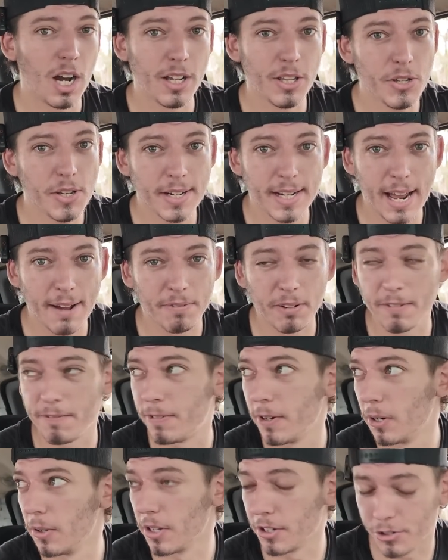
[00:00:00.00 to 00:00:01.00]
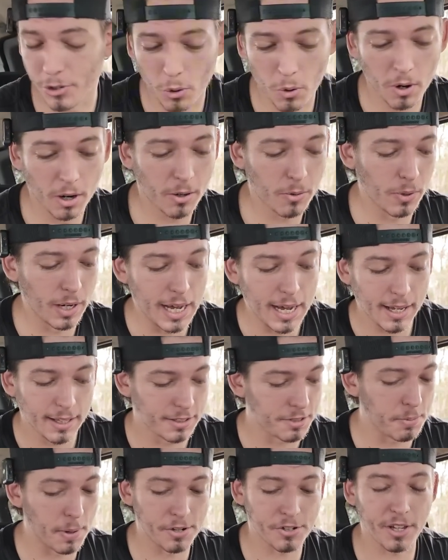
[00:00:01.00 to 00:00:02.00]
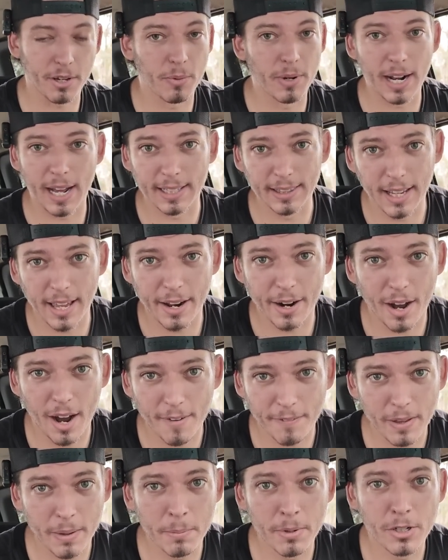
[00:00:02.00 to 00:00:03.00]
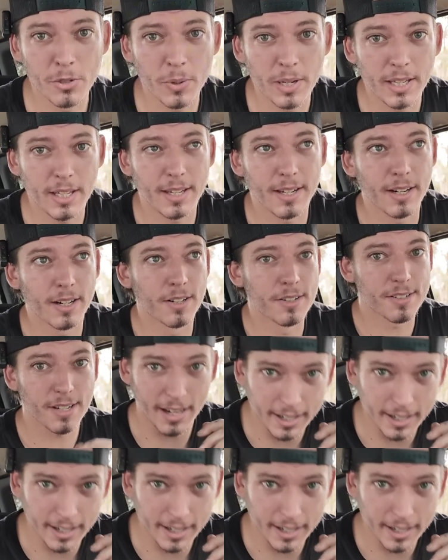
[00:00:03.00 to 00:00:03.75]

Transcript: You can definitely feel the torque especially when I let off in between gears.